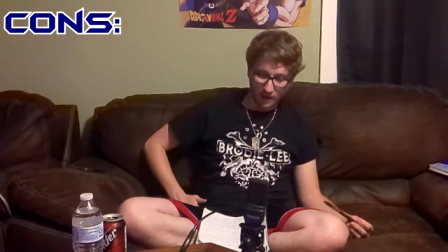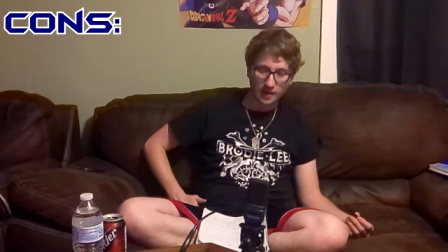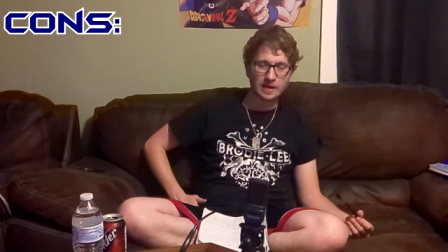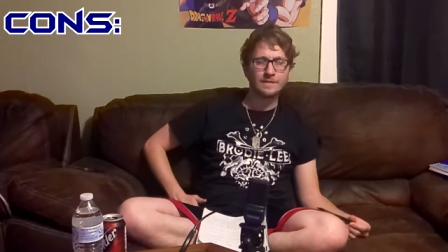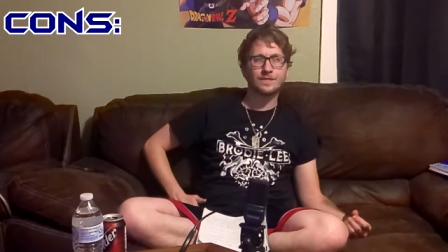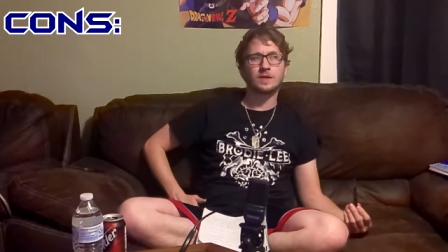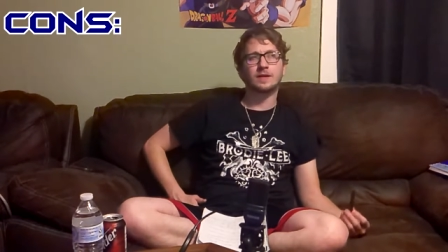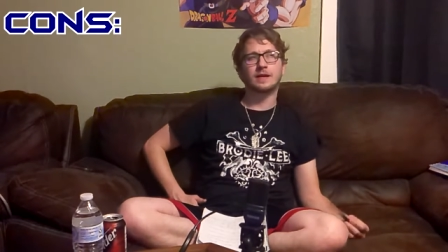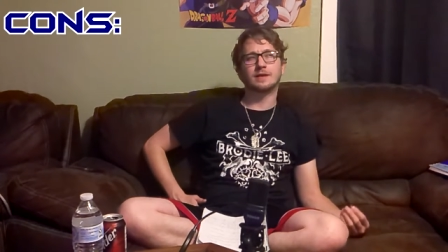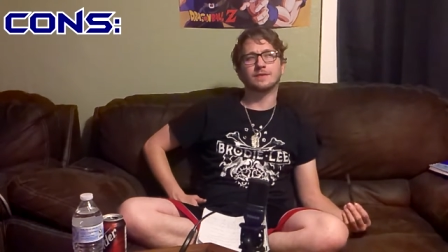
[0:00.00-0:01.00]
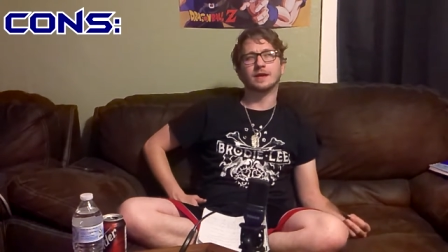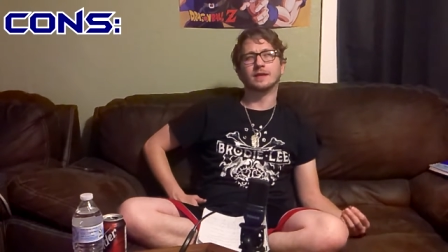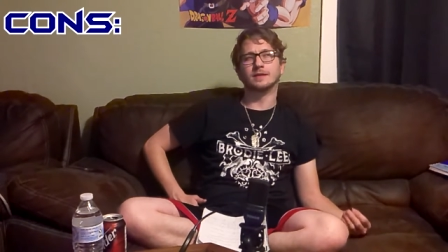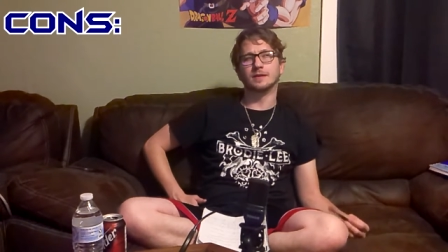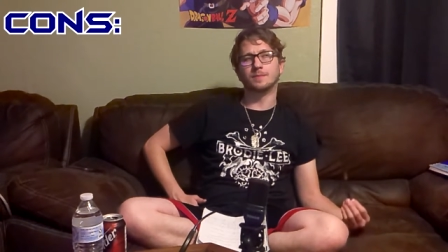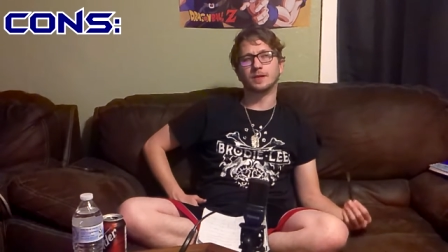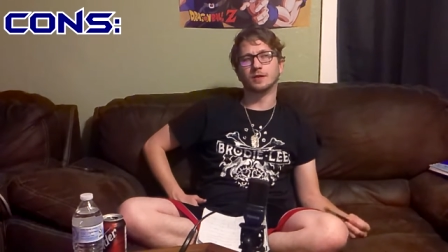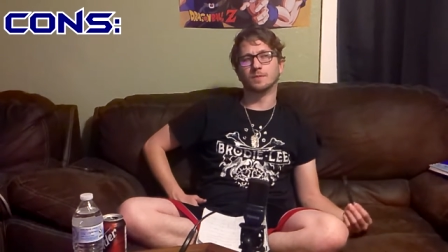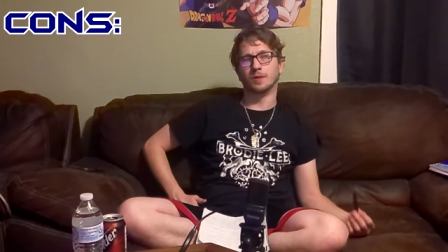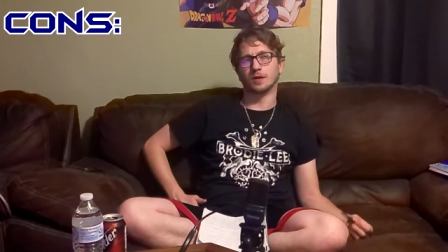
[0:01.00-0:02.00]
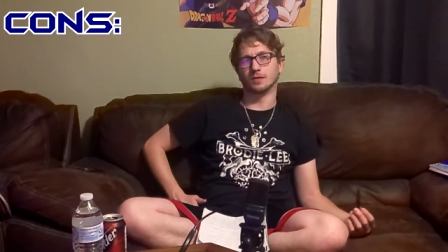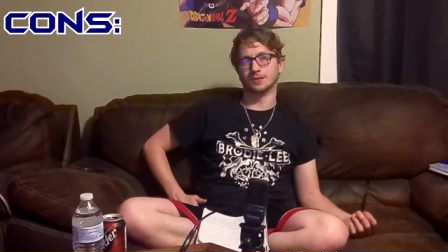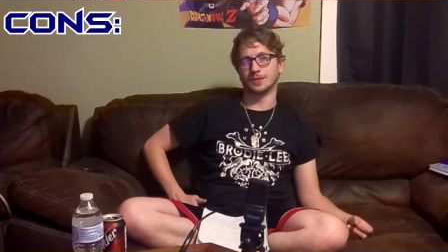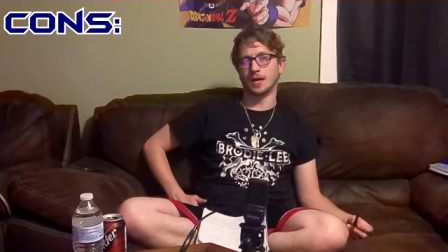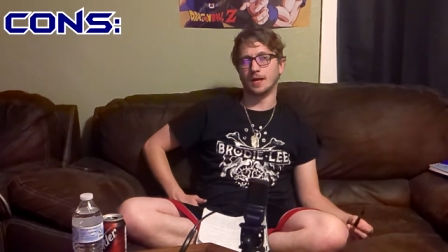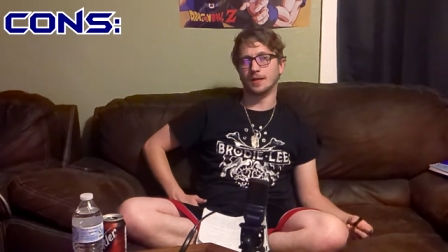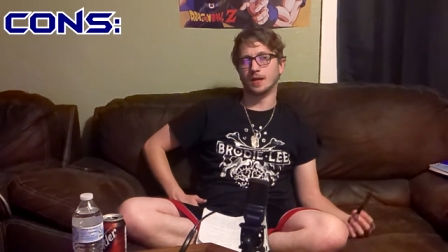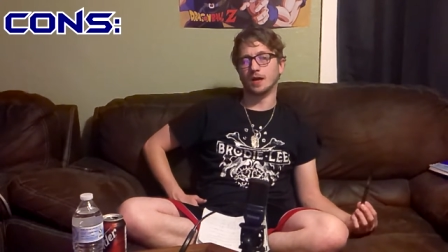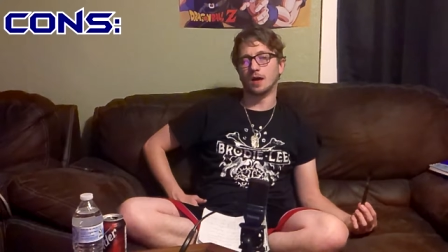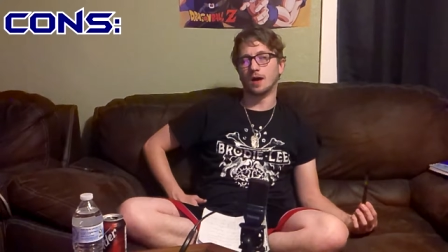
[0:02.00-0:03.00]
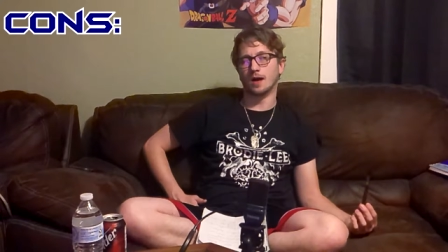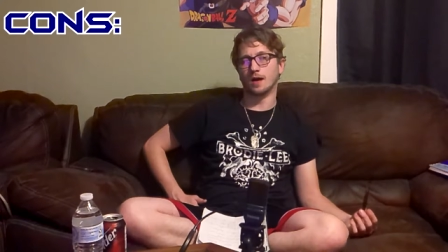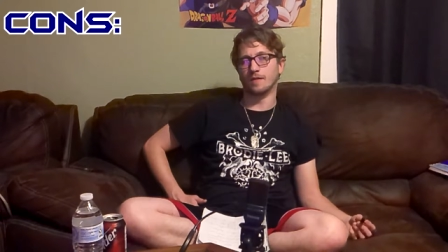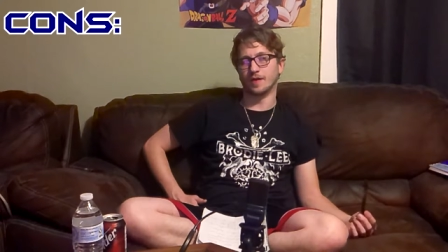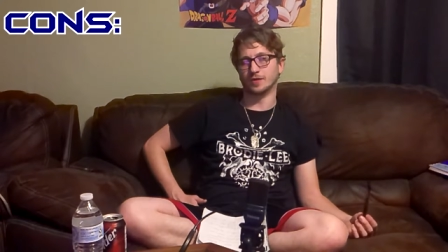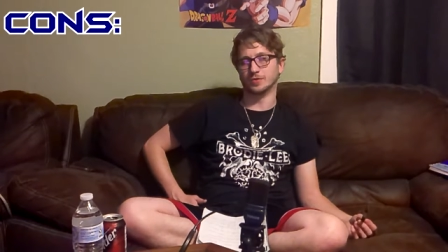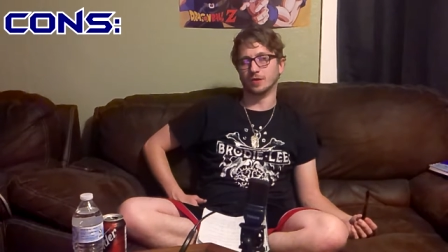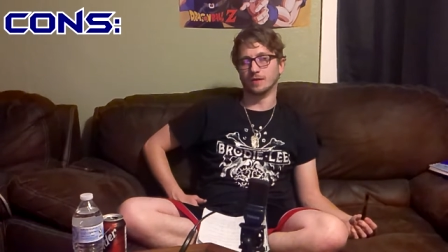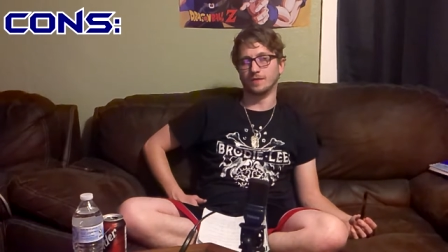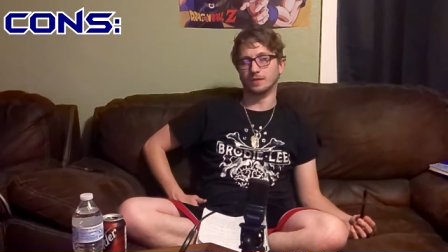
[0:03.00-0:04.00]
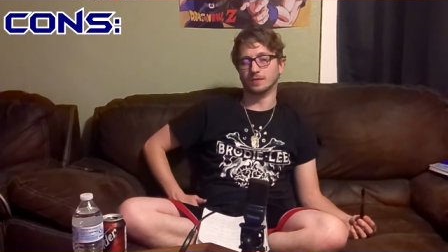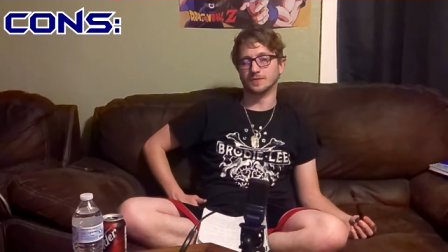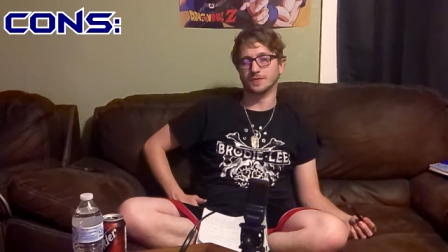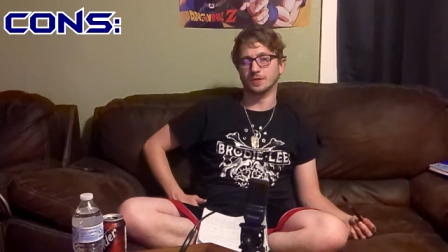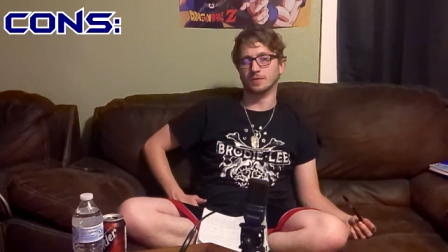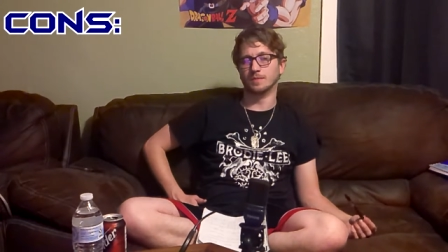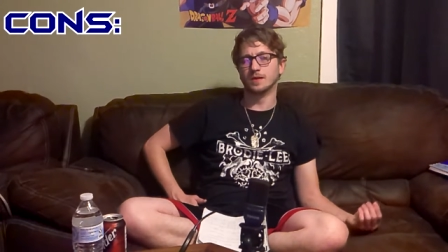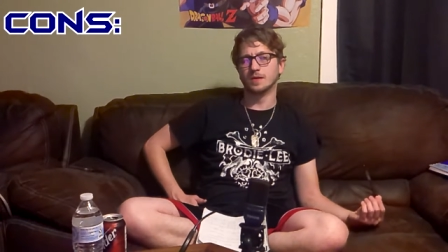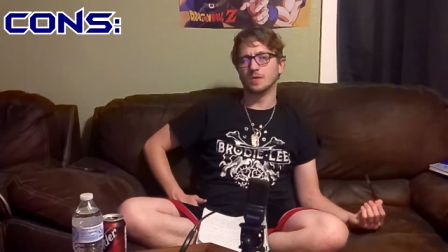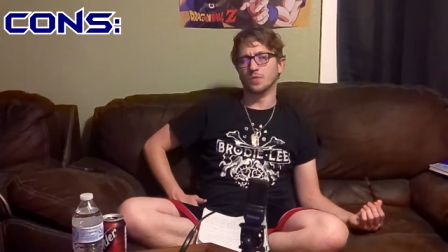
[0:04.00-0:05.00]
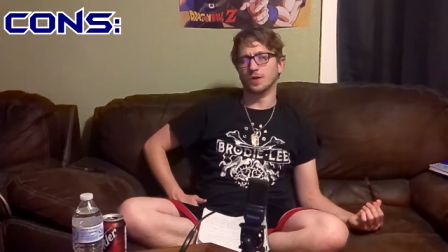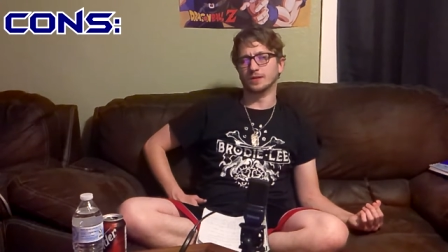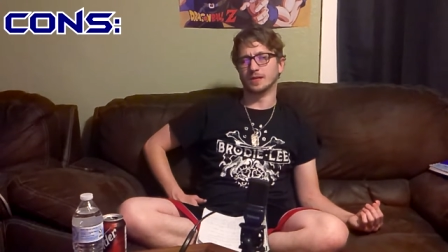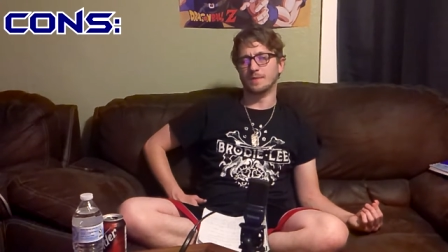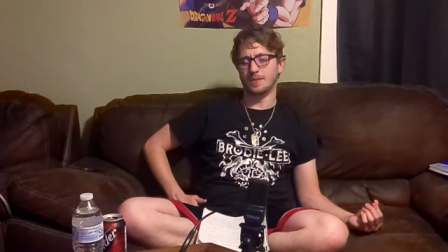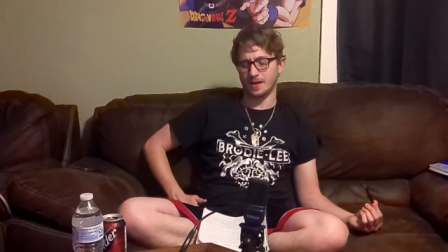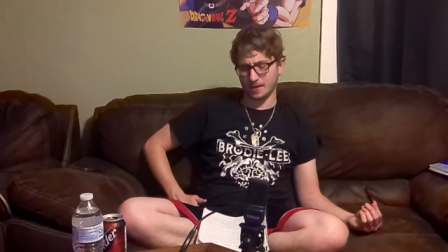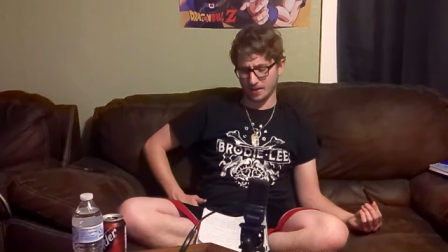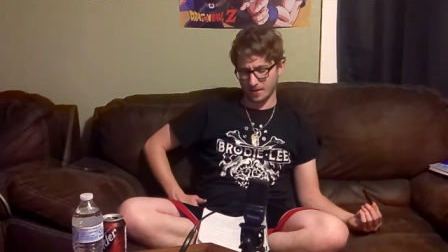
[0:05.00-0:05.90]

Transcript: I kind of felt like that the Peter Parker side of Andrew Garfield in this film was a bit